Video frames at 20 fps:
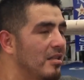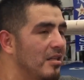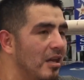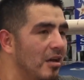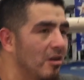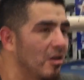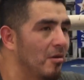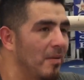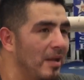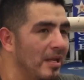think
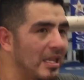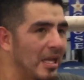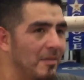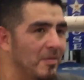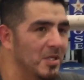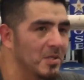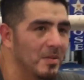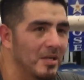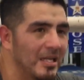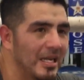they they're gonna make that
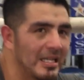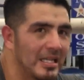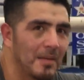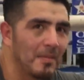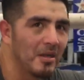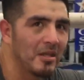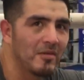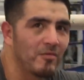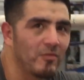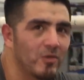much money like they
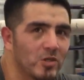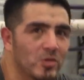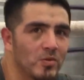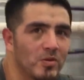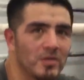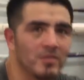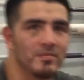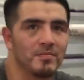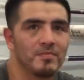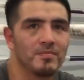made the first
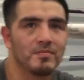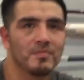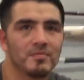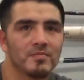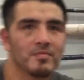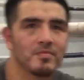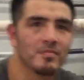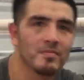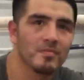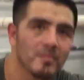one. My,
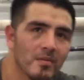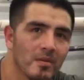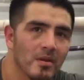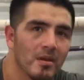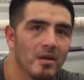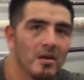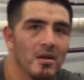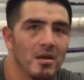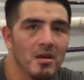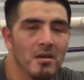
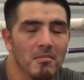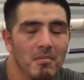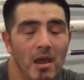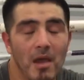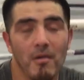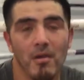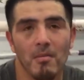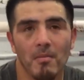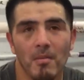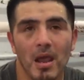memory
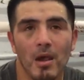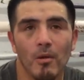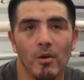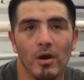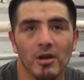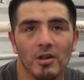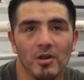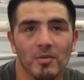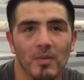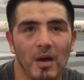Maybe
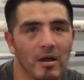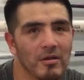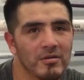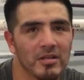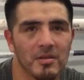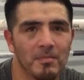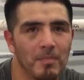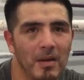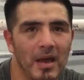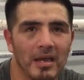Mayweather, but I don't
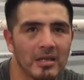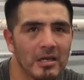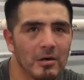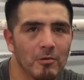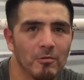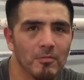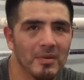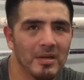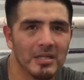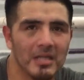think Pacquiao
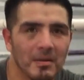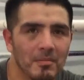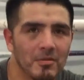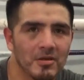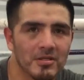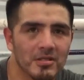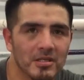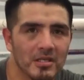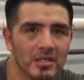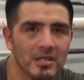will make that
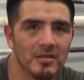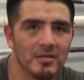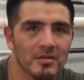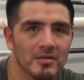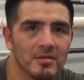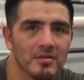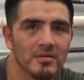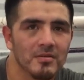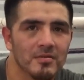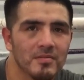much. how about
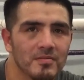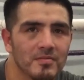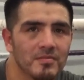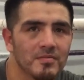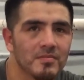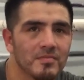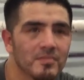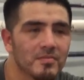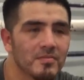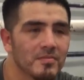you and Ortiz in
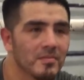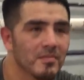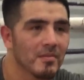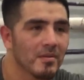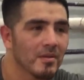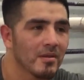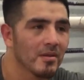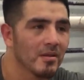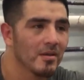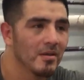the
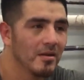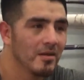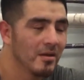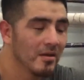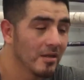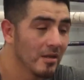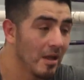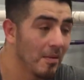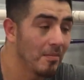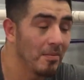undercard?
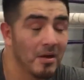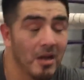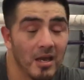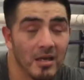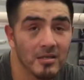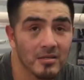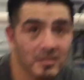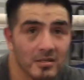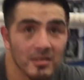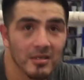That'd be
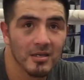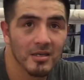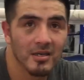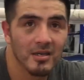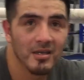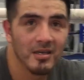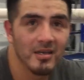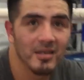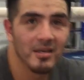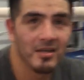nice.
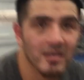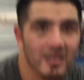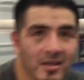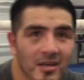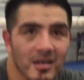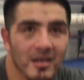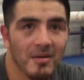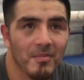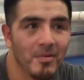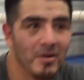That's gonna sell.
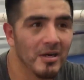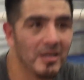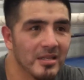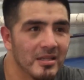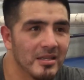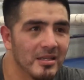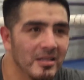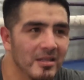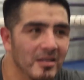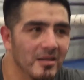That's
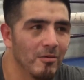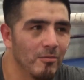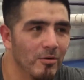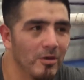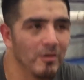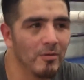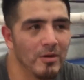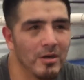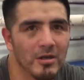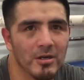gonna help sell.
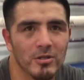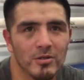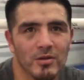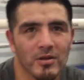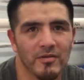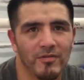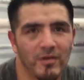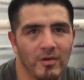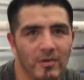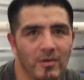We, we're gonna do
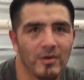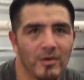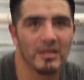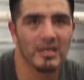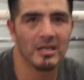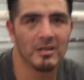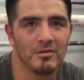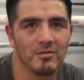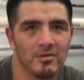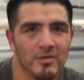it in February.
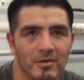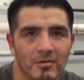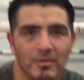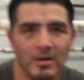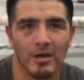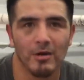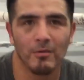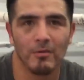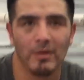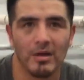They're doing
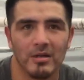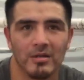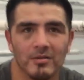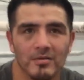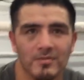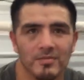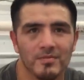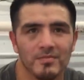it. You don't want to wait